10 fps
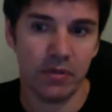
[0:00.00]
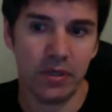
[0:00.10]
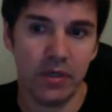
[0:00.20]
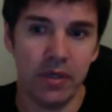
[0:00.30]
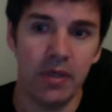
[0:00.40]

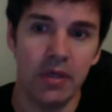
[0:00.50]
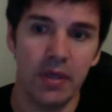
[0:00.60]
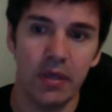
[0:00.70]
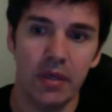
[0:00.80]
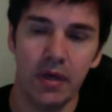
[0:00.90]
Okay?
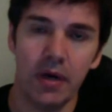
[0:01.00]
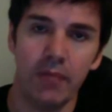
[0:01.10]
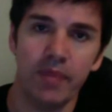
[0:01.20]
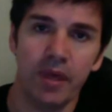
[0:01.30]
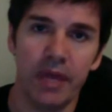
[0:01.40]

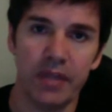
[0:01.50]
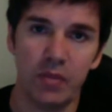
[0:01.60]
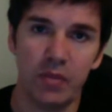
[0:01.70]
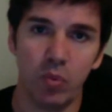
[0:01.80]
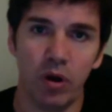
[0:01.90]
And
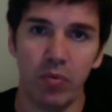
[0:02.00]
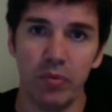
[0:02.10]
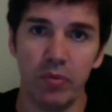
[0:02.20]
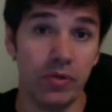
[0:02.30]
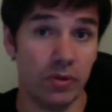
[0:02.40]
that's why
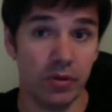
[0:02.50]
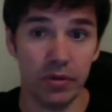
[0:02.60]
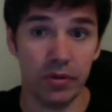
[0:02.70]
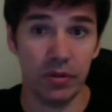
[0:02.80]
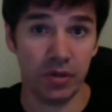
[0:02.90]
when we do
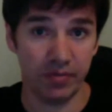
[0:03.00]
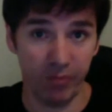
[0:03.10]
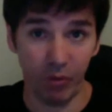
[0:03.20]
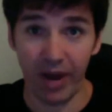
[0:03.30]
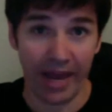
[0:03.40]
the
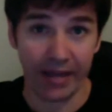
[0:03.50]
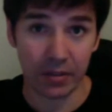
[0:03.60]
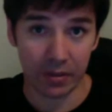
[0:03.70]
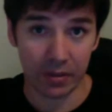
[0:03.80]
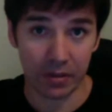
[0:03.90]
G4
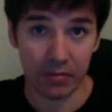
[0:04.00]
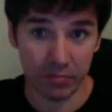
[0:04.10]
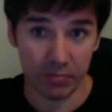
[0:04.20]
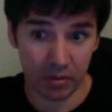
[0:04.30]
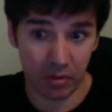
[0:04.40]
ads, like the
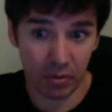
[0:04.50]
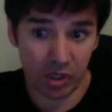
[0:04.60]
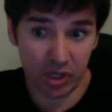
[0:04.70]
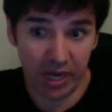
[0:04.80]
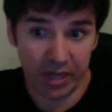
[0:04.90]

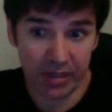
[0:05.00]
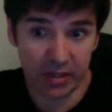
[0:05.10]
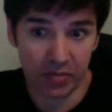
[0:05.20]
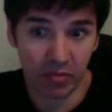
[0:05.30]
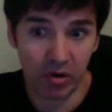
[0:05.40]
tuition ads,
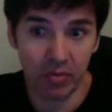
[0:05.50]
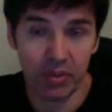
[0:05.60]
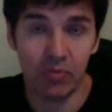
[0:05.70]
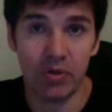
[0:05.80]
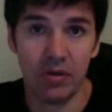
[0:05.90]
that's why
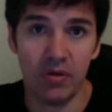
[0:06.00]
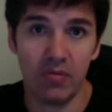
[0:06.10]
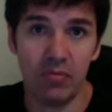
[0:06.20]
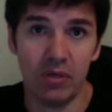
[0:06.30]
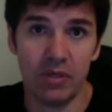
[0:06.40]
we
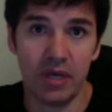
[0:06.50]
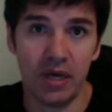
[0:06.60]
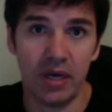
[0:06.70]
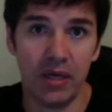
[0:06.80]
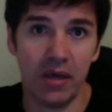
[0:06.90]

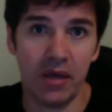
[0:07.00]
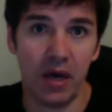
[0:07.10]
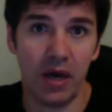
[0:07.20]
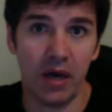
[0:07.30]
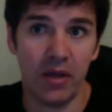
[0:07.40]
say,
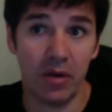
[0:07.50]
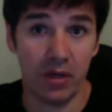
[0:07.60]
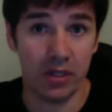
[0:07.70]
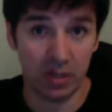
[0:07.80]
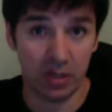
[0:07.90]

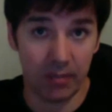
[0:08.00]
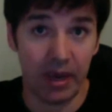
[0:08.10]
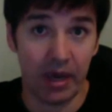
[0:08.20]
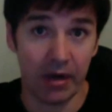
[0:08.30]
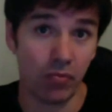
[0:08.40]
it's
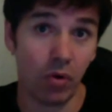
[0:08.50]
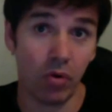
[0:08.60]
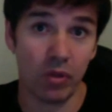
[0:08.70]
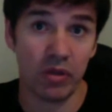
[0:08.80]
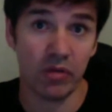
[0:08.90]
about
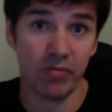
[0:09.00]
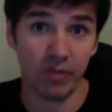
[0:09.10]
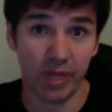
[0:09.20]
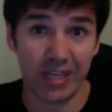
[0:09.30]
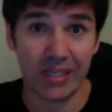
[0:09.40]
enrolling
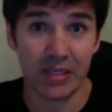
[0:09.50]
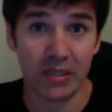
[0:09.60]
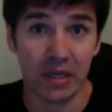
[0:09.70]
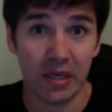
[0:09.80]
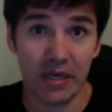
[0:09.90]
for
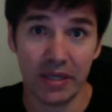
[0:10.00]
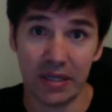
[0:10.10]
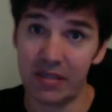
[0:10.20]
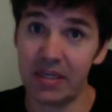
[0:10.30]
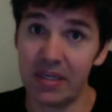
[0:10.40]
lessons. It
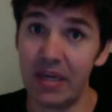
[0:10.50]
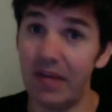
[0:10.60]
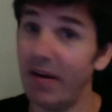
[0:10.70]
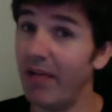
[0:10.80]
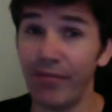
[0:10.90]
doesn't
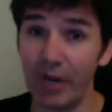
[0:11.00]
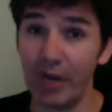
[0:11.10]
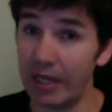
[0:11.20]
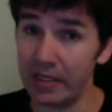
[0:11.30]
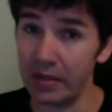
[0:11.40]
say a free
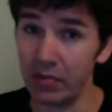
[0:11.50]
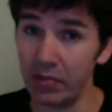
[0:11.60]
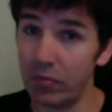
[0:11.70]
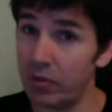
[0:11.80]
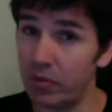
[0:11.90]
lesson.
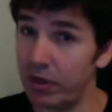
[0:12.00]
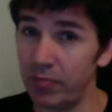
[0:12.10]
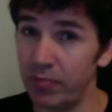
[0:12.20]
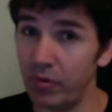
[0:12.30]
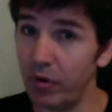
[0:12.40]
We
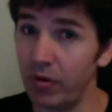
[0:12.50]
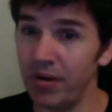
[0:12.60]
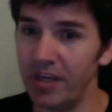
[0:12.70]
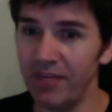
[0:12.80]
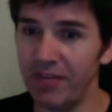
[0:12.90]
don't put
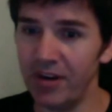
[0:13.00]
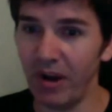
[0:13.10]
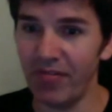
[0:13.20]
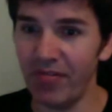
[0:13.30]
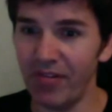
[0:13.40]
on giving
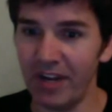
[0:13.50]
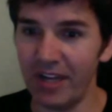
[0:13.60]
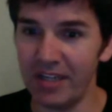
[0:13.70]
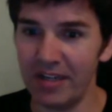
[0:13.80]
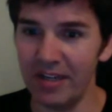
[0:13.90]
away a free
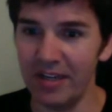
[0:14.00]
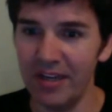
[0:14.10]
lesson.